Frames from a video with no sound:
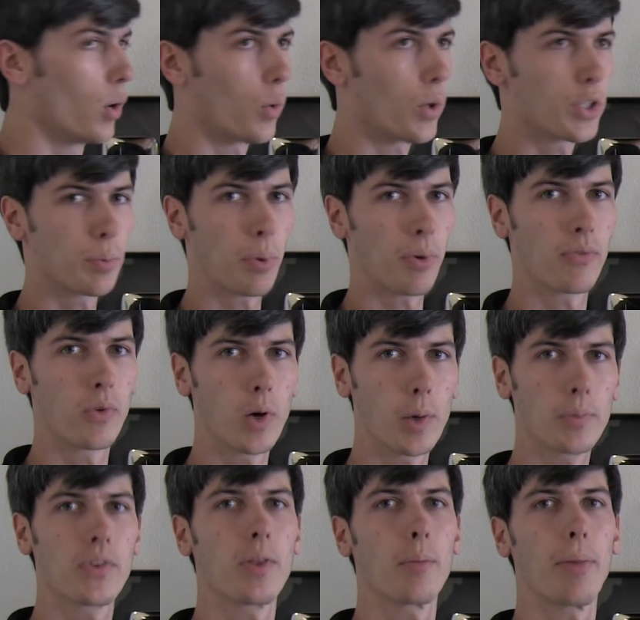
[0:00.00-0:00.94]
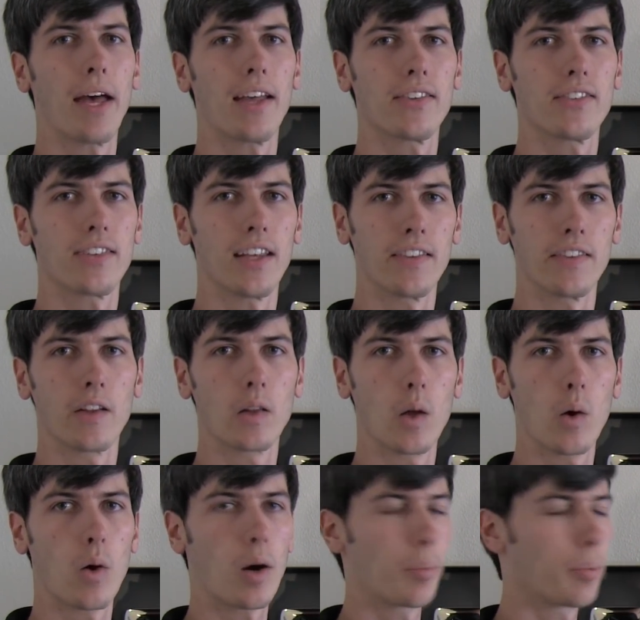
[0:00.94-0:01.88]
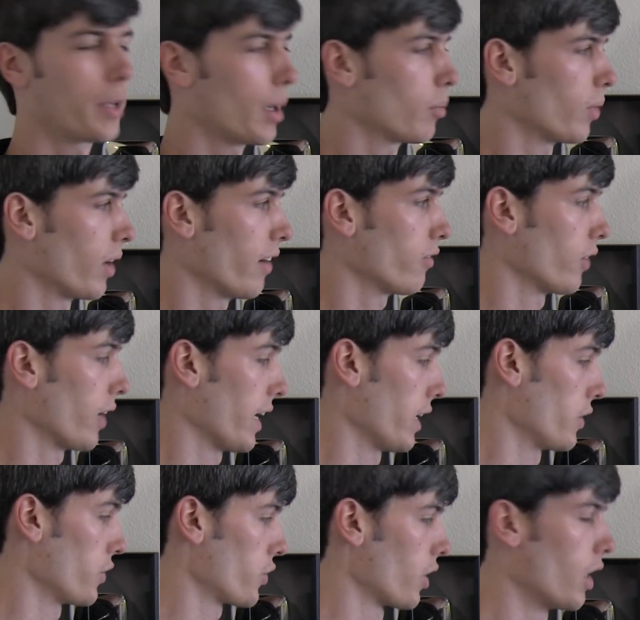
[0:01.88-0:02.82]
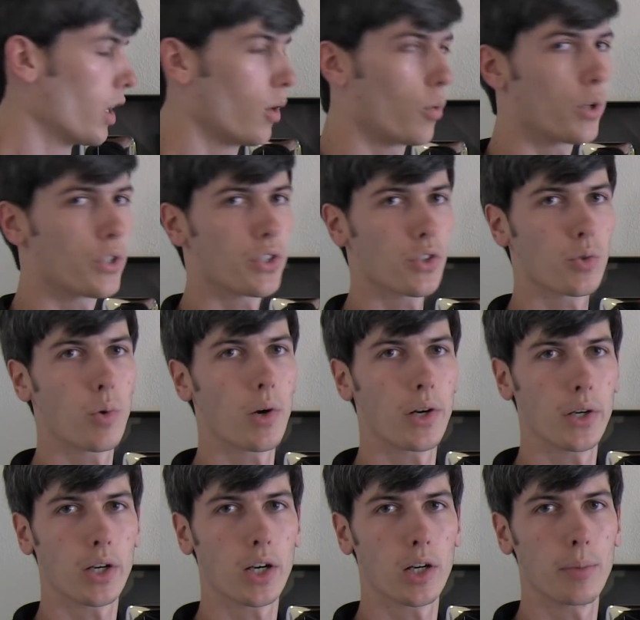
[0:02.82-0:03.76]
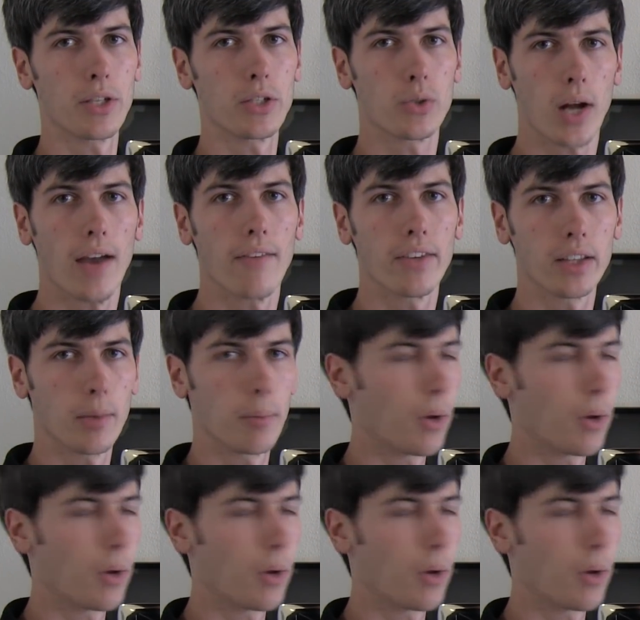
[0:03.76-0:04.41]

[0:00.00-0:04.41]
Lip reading: which performs the best in the low RPM rev range, which is where you're going to be driving